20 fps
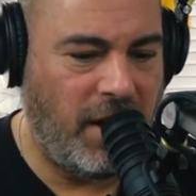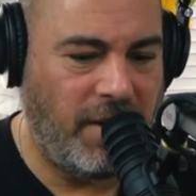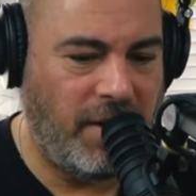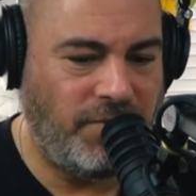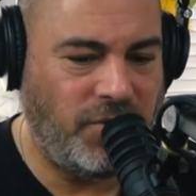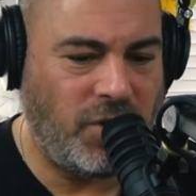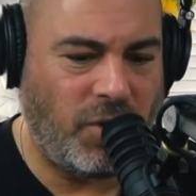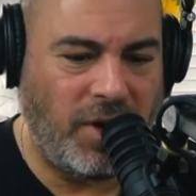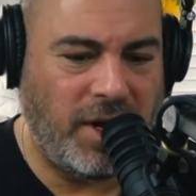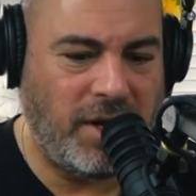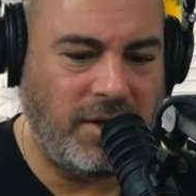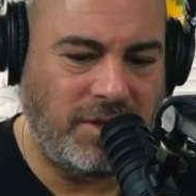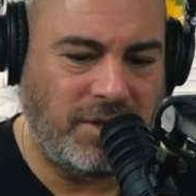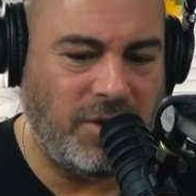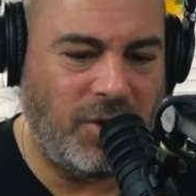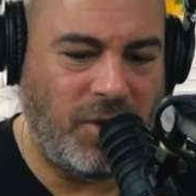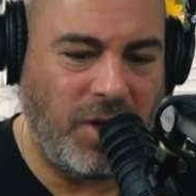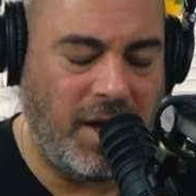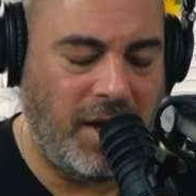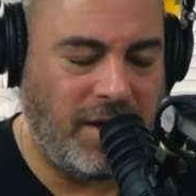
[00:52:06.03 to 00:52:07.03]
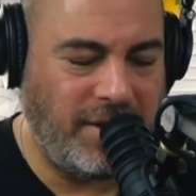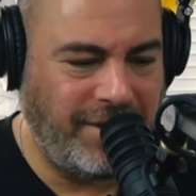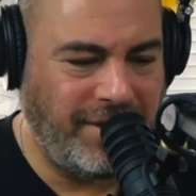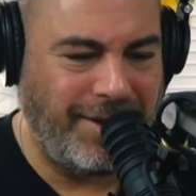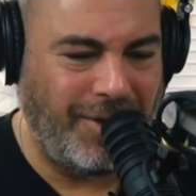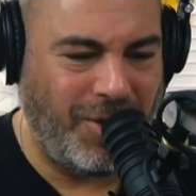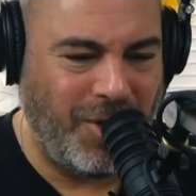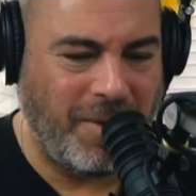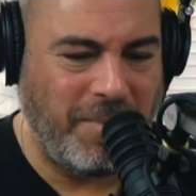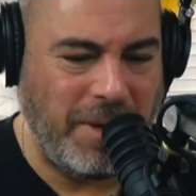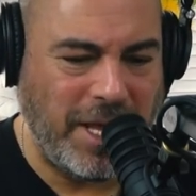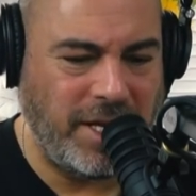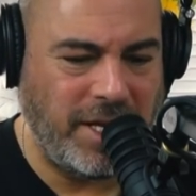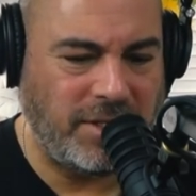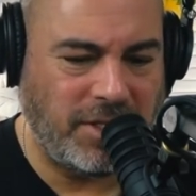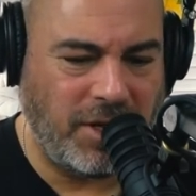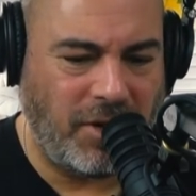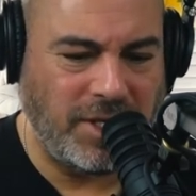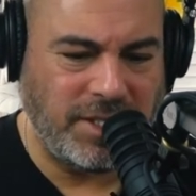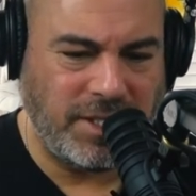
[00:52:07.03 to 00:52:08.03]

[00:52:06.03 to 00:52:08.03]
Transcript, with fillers: You know what I mean?